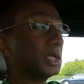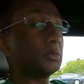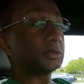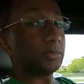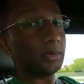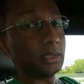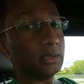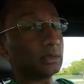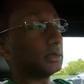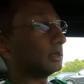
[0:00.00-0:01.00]
it was pretty
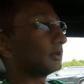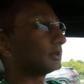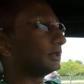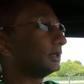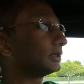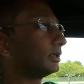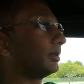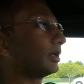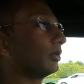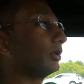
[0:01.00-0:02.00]
dirty. There was a decent
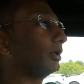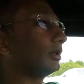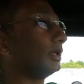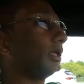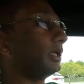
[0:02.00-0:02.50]
amount of oil.